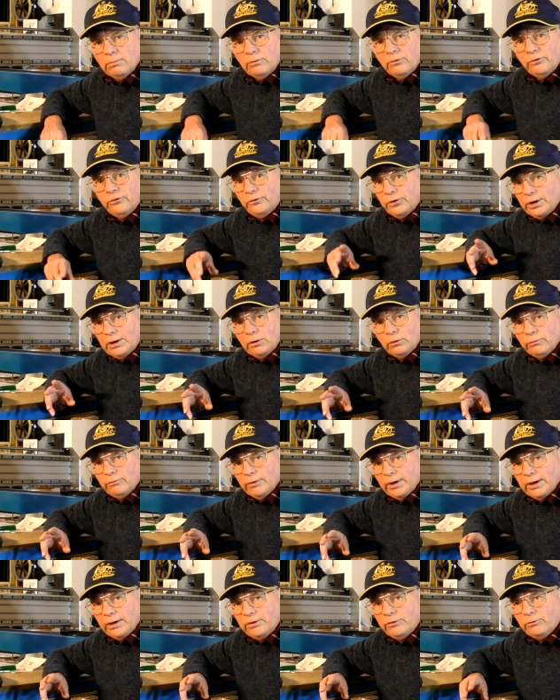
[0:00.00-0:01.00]
single
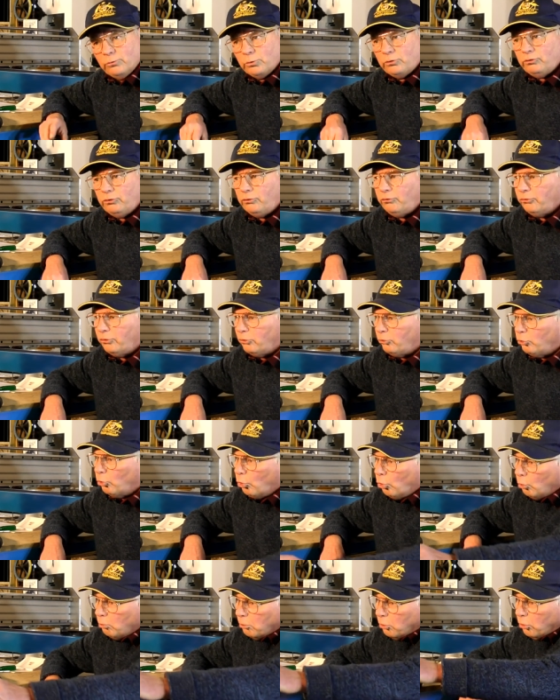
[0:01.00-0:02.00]
phase, which is the
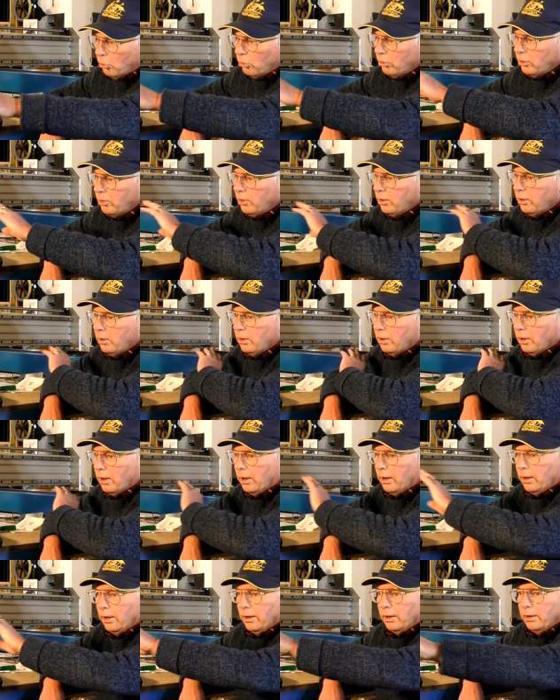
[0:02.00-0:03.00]
normal
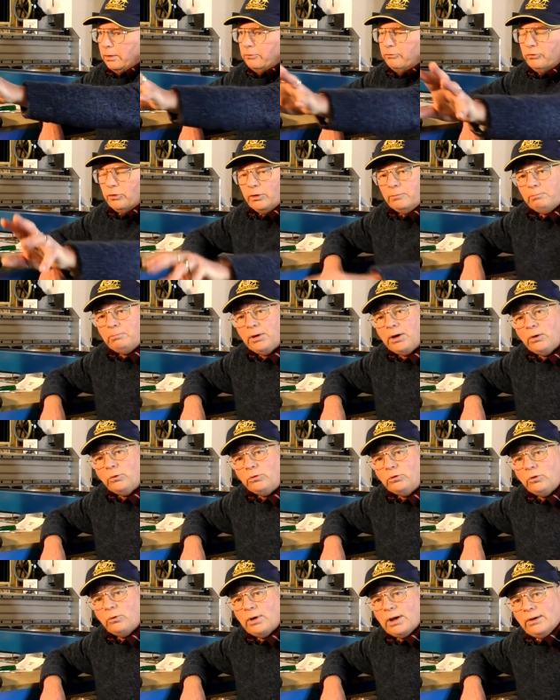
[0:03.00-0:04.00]
uh, type power
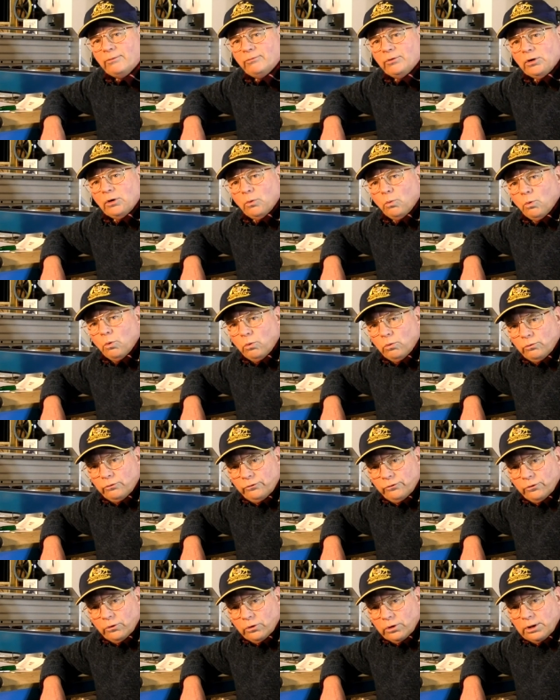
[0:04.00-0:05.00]
you have in your wall
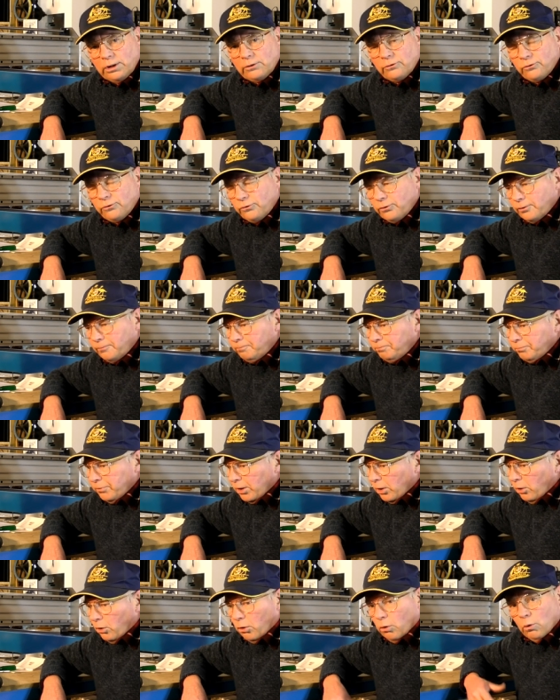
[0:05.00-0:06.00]
sockets,
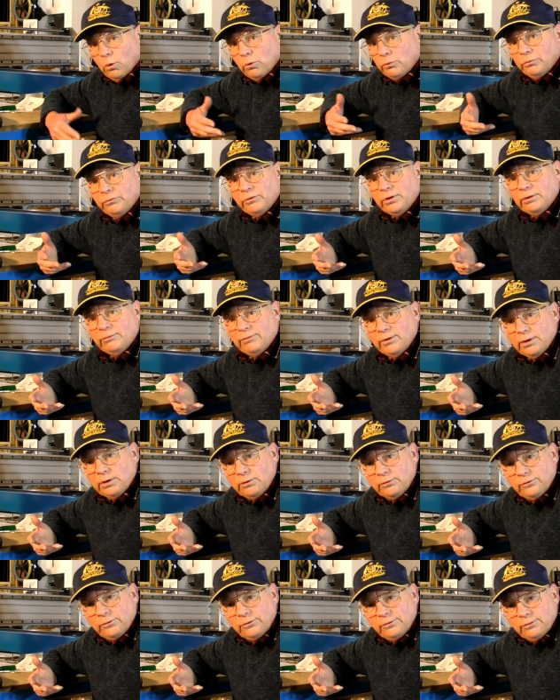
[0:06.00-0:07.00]
or three
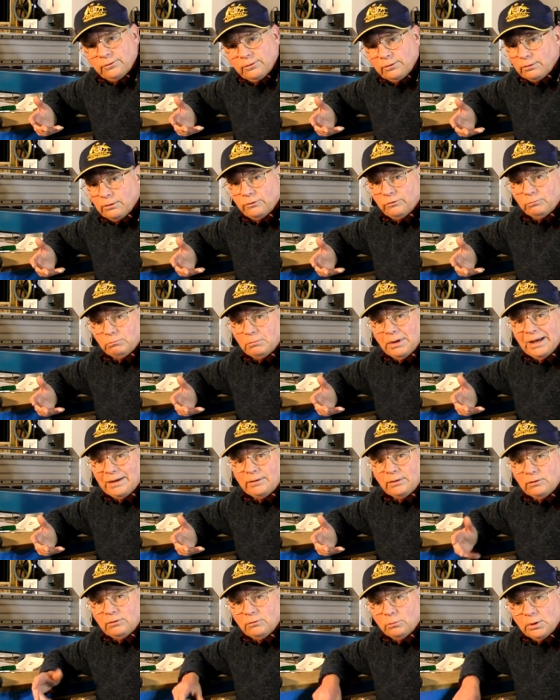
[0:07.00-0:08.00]
phase. It doesn't
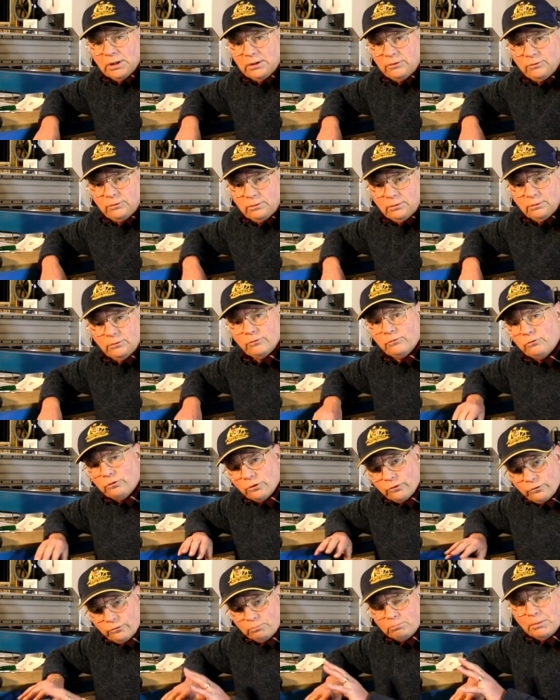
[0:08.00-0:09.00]
matter to it, it
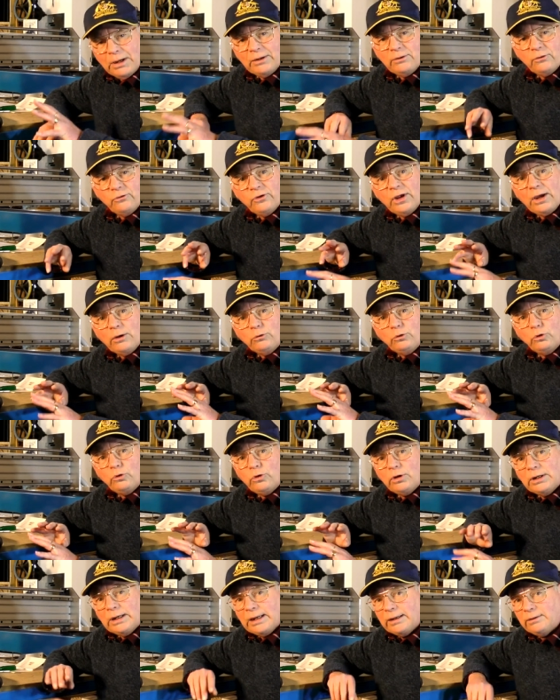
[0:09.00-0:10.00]
just matters how you
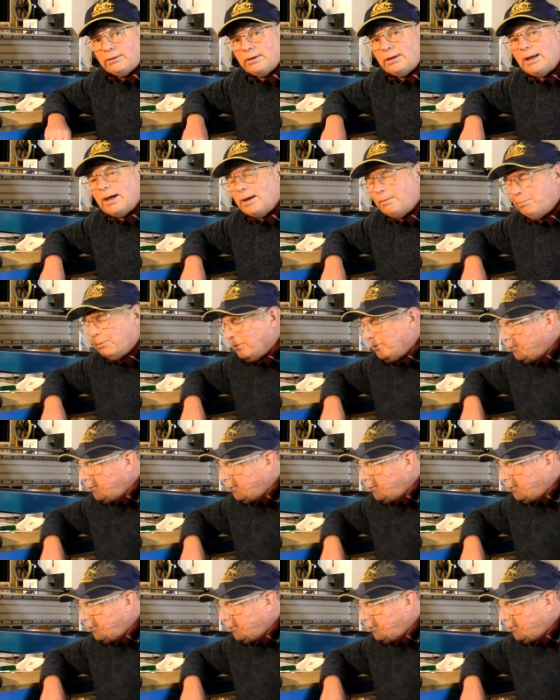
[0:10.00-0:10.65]
connect it up.